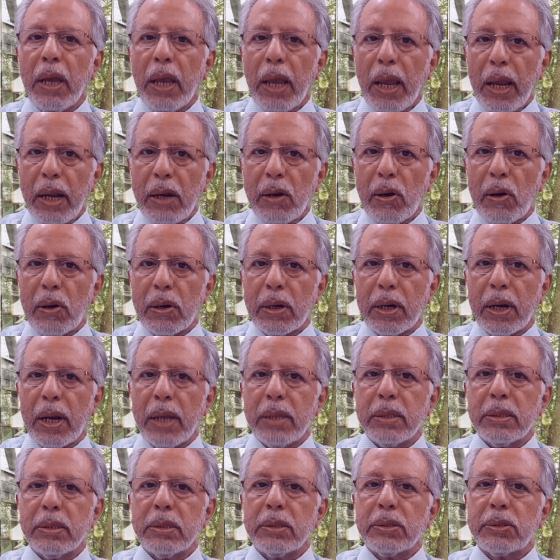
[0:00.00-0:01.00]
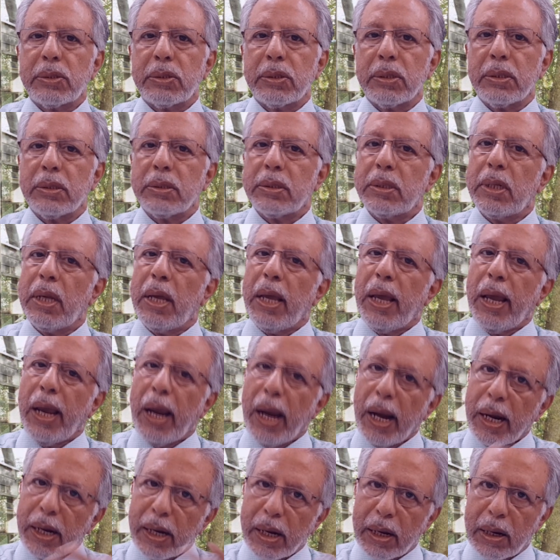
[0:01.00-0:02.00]
in organization,
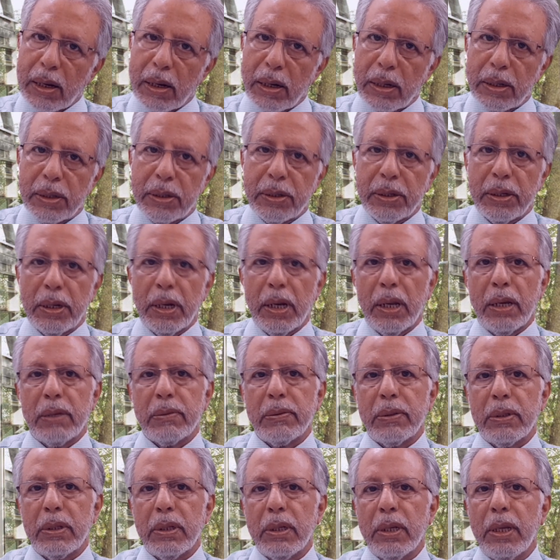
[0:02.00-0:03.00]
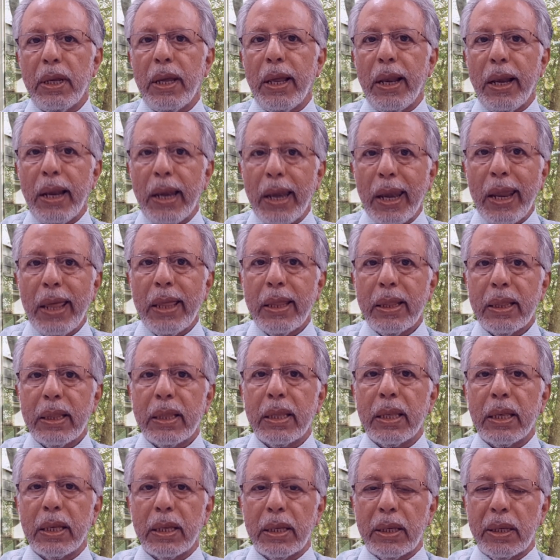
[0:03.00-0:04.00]
at a country level. Lean
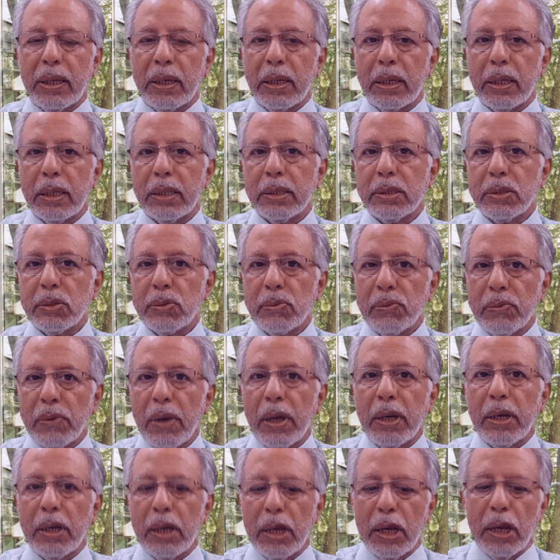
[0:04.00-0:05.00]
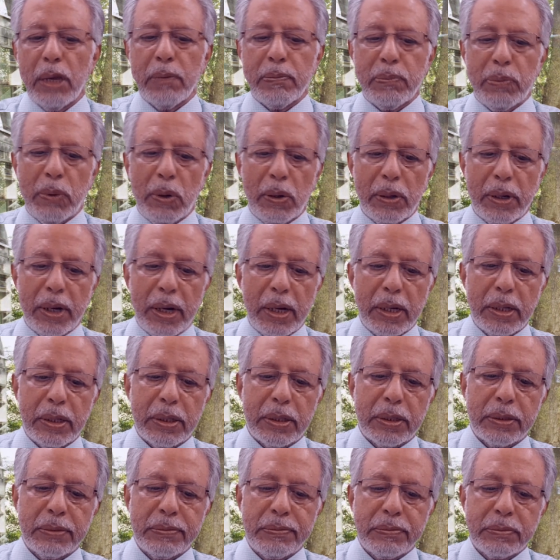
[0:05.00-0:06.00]
thinking is very
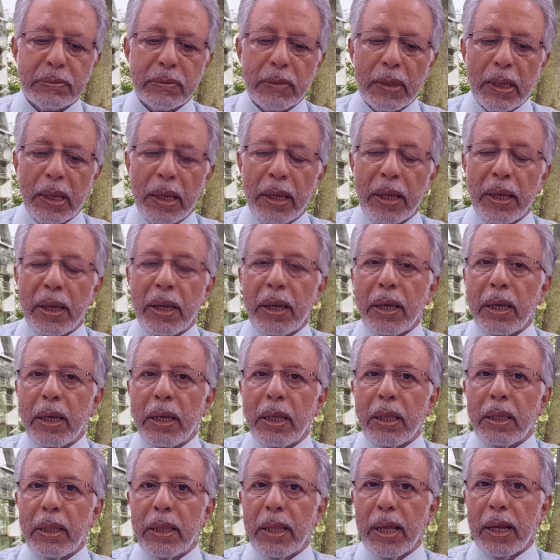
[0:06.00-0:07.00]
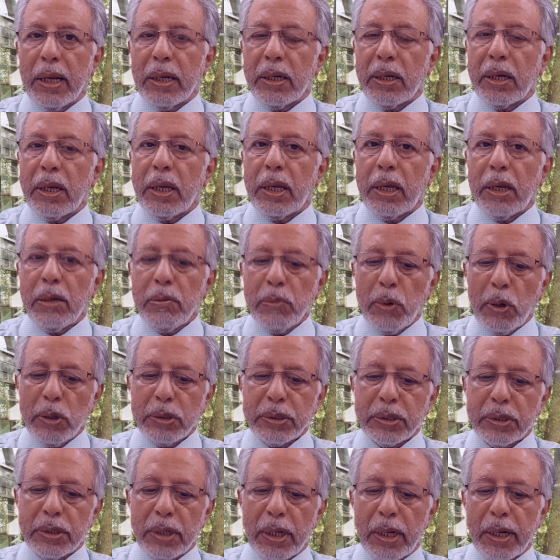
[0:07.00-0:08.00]
important. Then
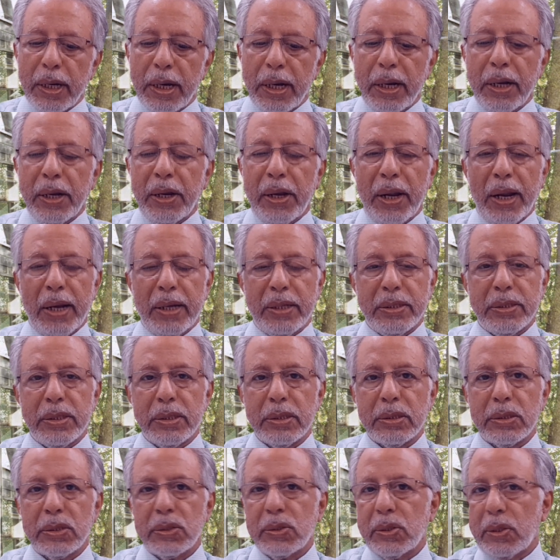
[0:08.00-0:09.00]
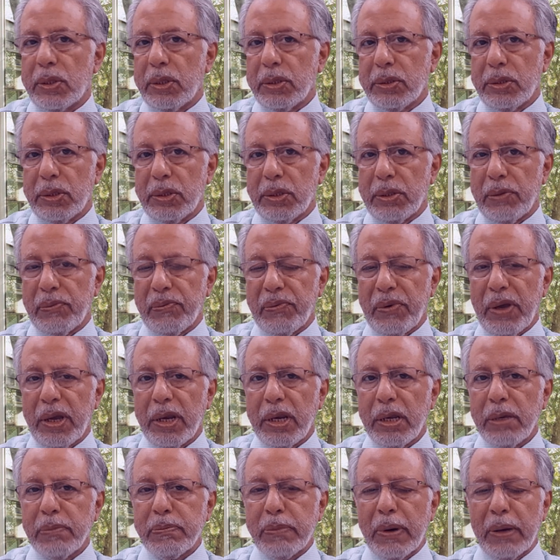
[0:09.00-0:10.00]
emotional intelligence. This is a
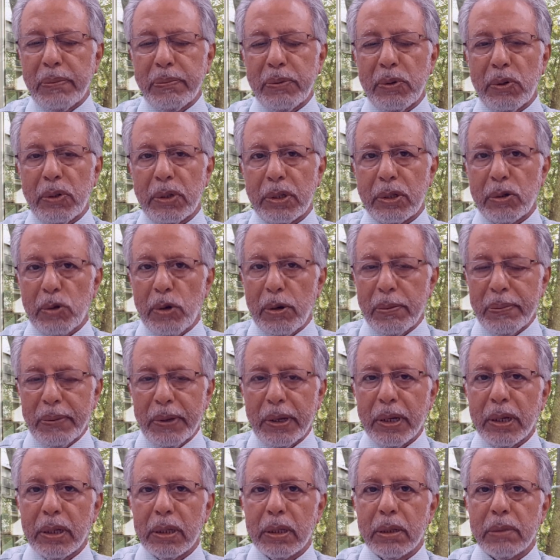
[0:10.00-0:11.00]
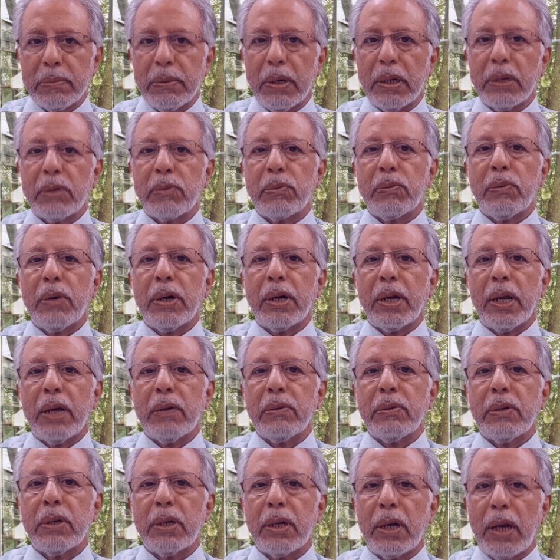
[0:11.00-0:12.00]
very popular topic, but
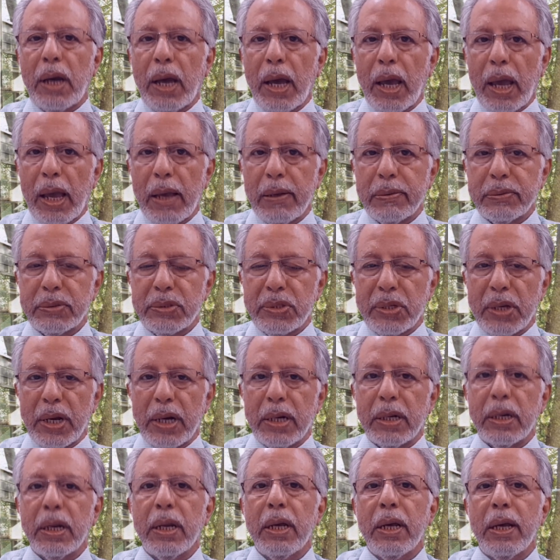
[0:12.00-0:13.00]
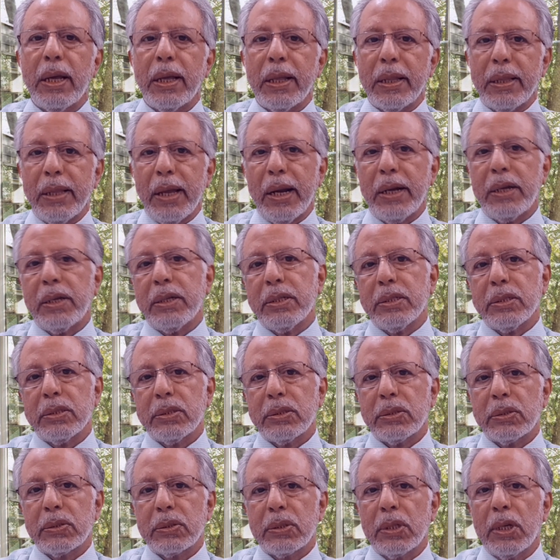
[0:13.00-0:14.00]
whatever I have said, that
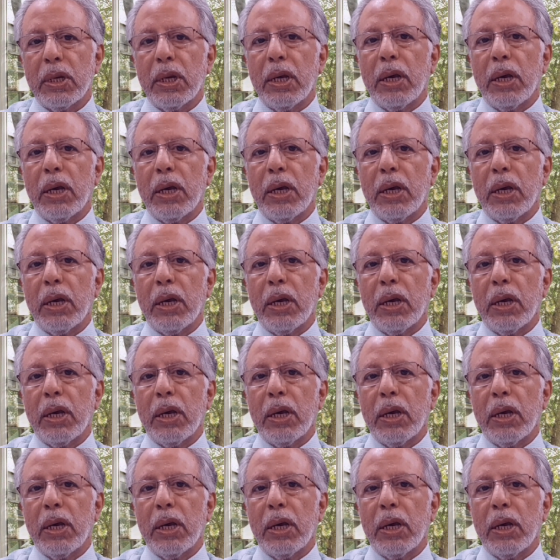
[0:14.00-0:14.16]
is